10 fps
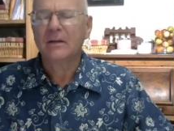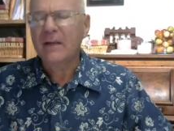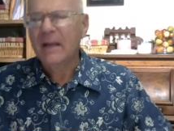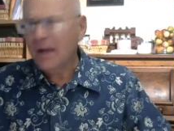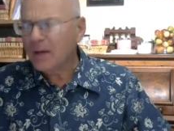
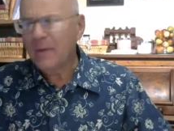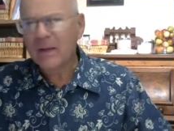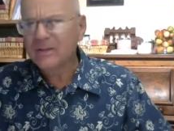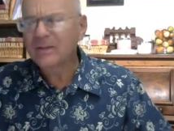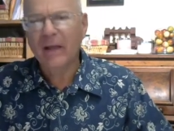The enemy
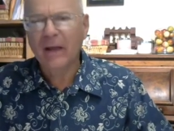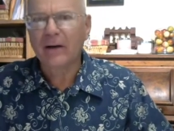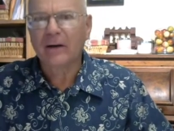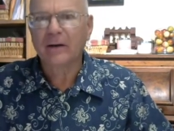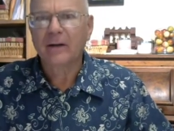is
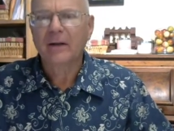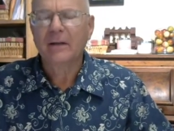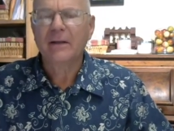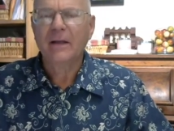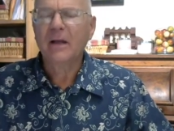there.
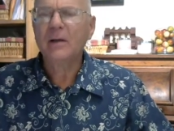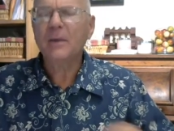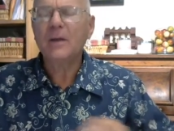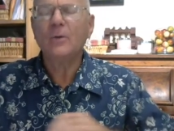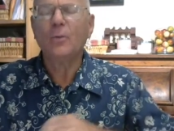The
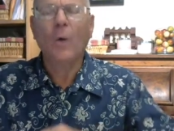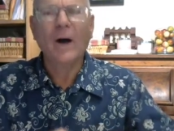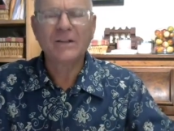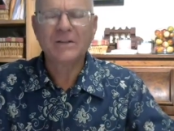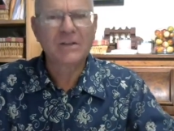enemy
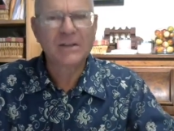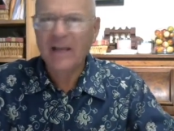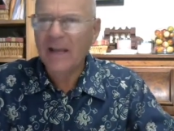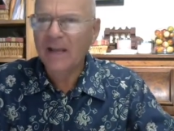wants to take